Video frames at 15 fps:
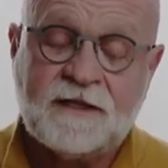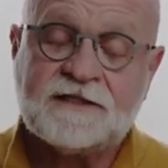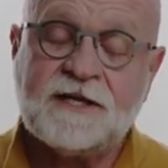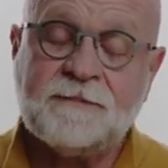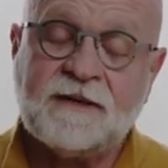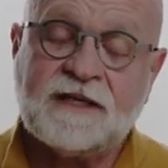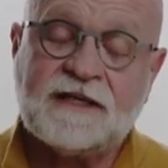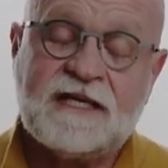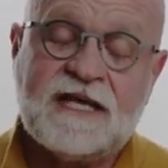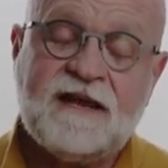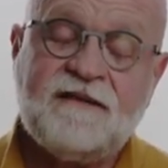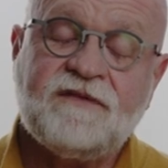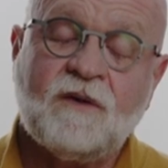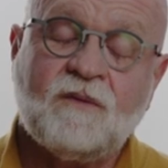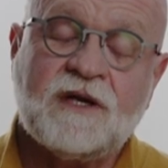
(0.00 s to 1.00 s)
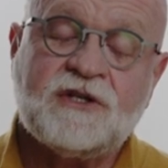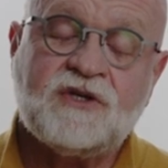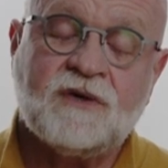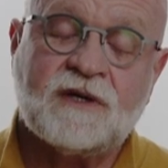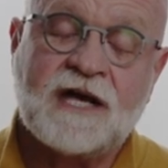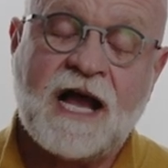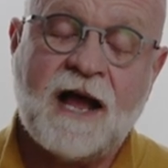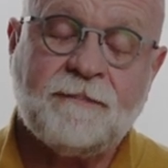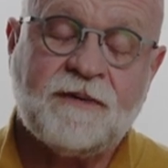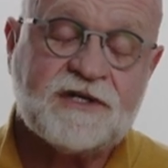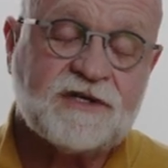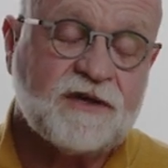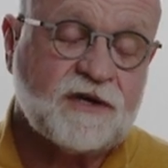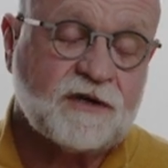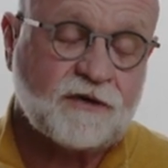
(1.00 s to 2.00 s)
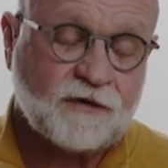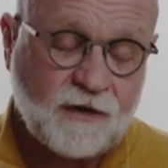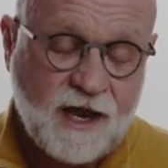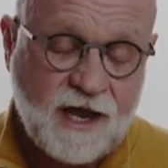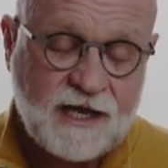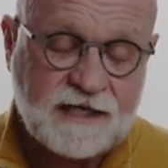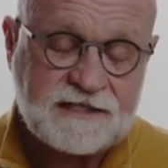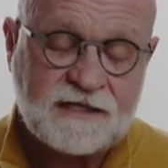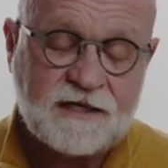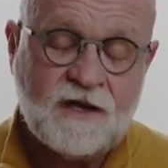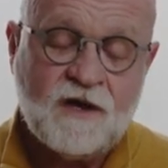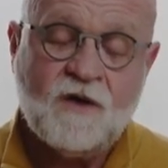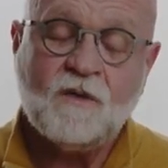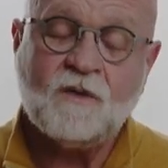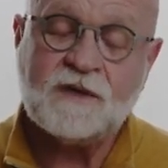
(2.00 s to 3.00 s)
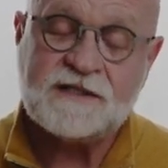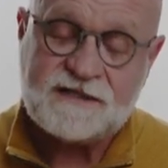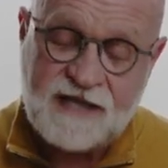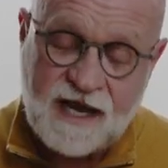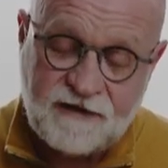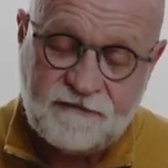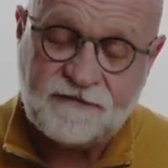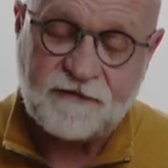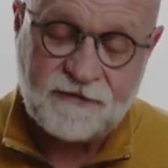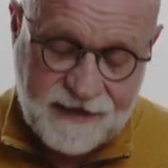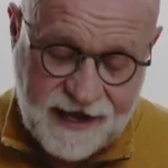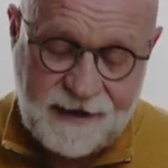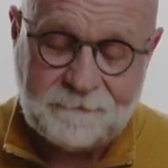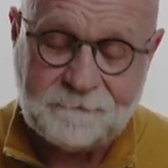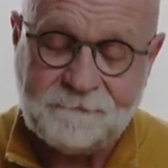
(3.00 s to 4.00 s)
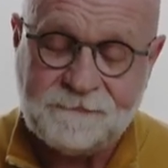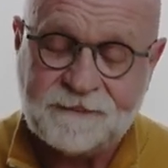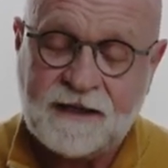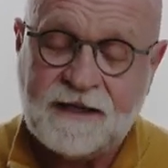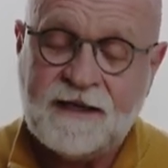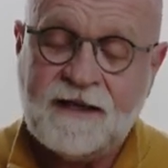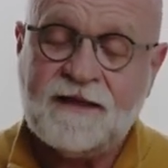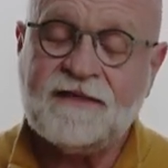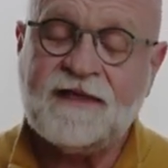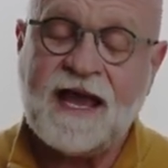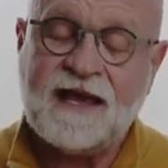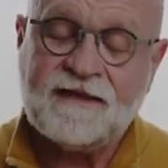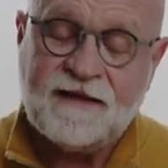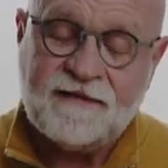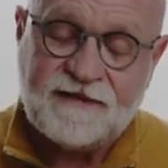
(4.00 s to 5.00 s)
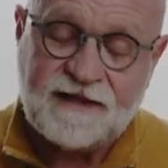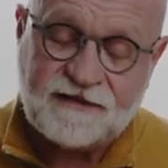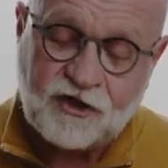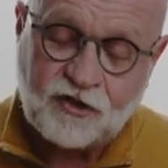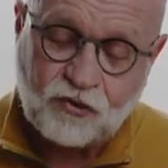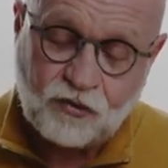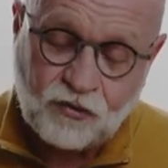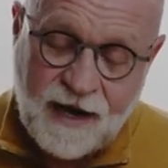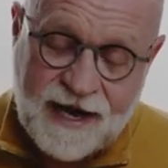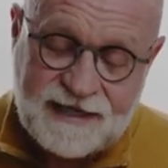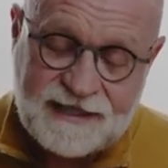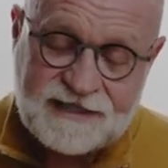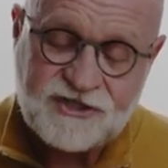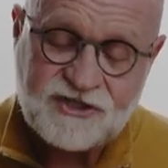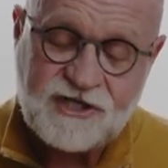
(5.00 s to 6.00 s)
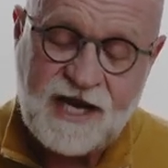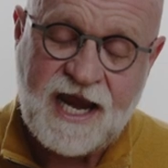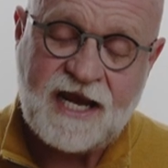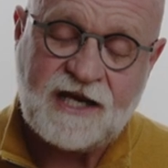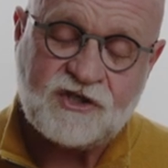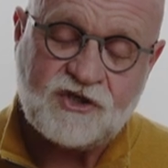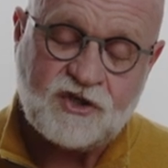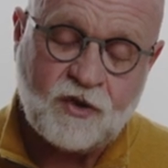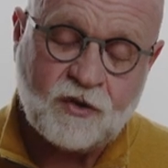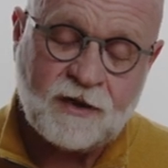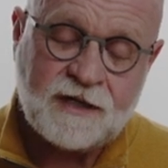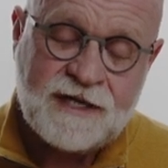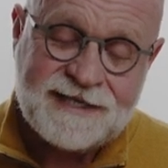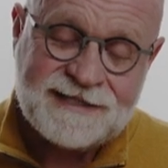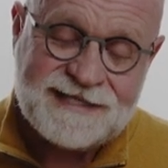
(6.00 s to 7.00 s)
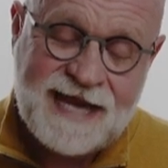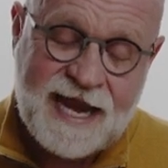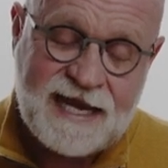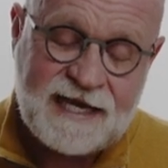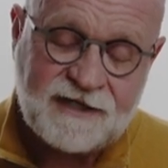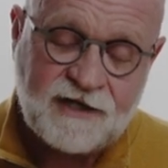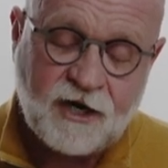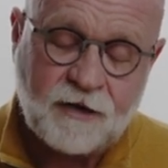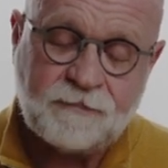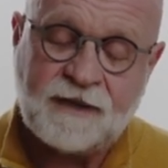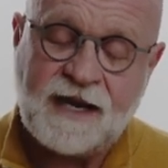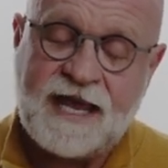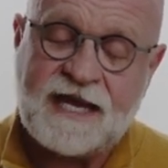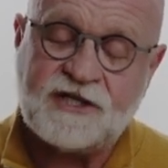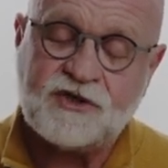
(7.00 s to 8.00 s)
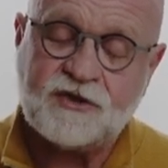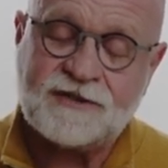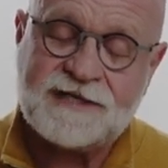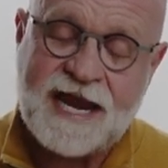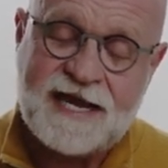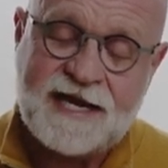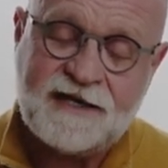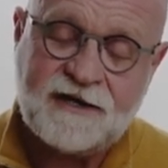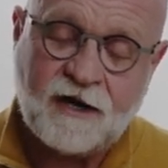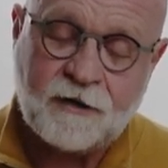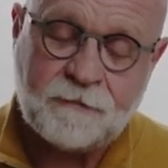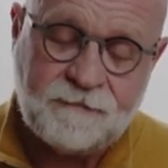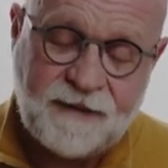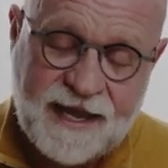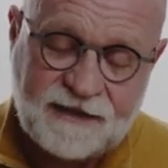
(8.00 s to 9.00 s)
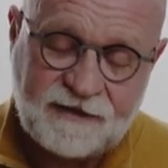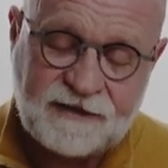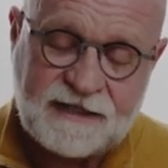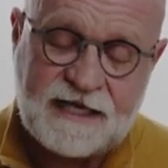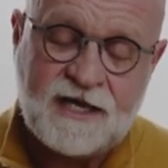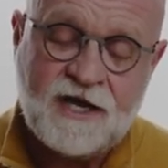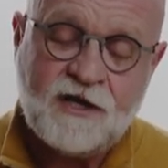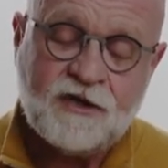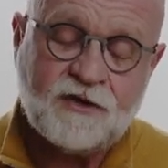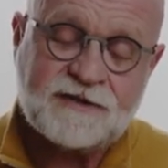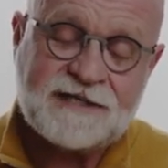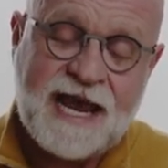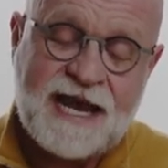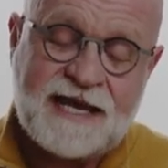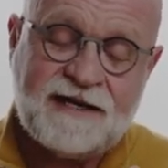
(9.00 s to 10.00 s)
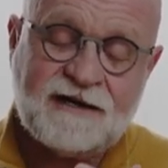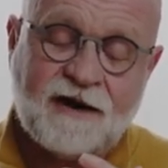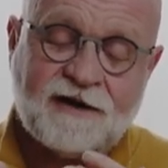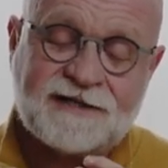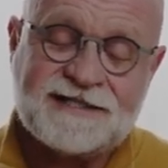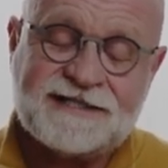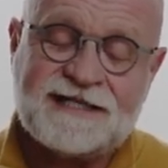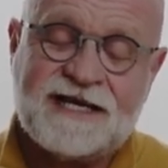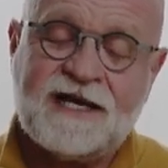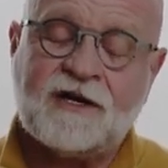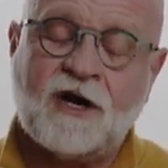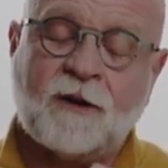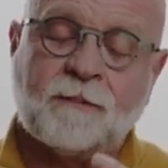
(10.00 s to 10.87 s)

to believe that what you accomplished on the cross was done for them. That, that the great exchange, you're taking our place, you're taking our penalty, you're taking our sin, our